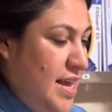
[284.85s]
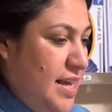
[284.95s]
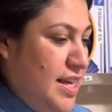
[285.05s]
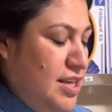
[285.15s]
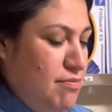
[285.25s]

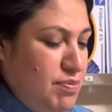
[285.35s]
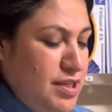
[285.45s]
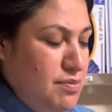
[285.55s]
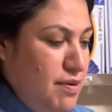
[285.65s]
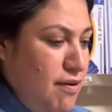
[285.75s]
Can you please
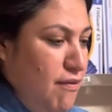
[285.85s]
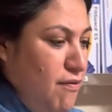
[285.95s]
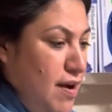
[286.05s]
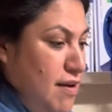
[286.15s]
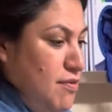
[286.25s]

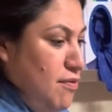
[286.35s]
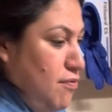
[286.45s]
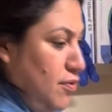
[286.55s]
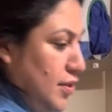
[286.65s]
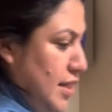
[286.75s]
verify your
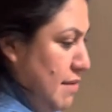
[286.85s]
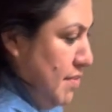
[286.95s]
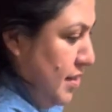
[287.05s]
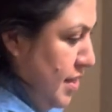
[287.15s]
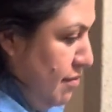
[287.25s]
full name
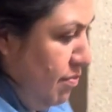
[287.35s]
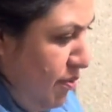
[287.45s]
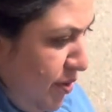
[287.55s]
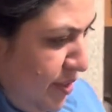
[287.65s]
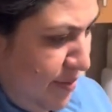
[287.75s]
and date of birth?